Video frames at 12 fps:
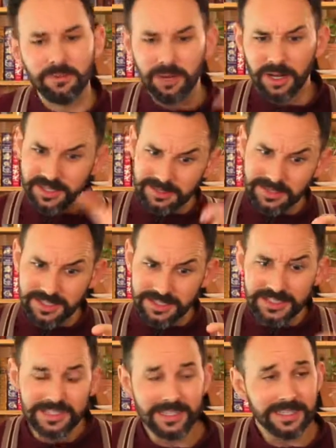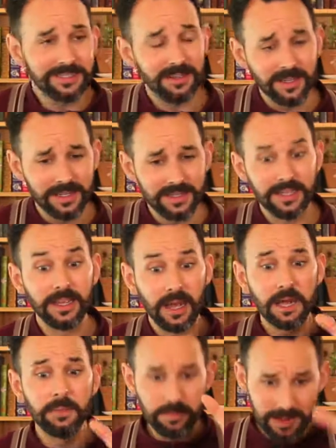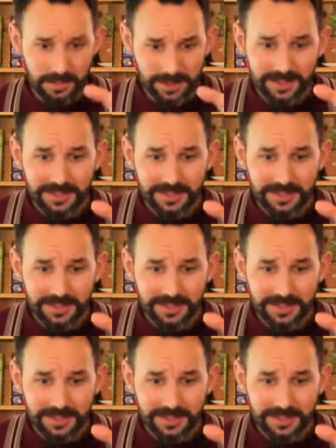what I do succinctly. It's not like I can say I'm a plumber.